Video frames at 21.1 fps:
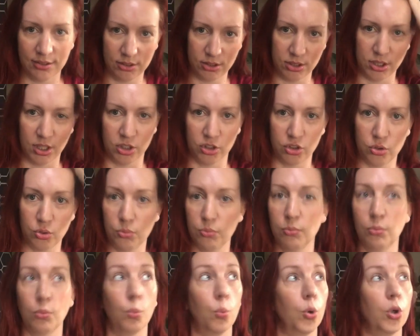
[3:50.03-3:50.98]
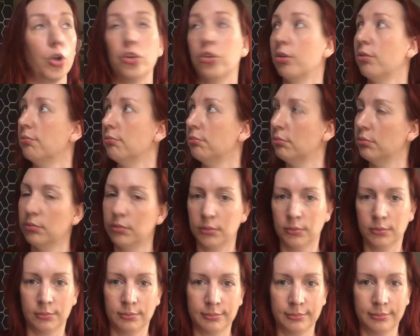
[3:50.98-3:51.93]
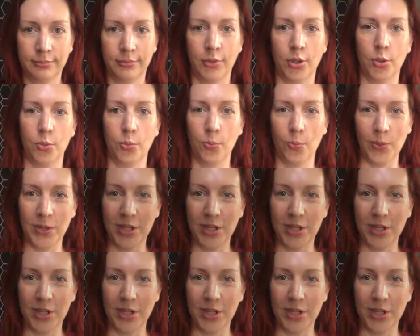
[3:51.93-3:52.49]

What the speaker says: Touch wood. We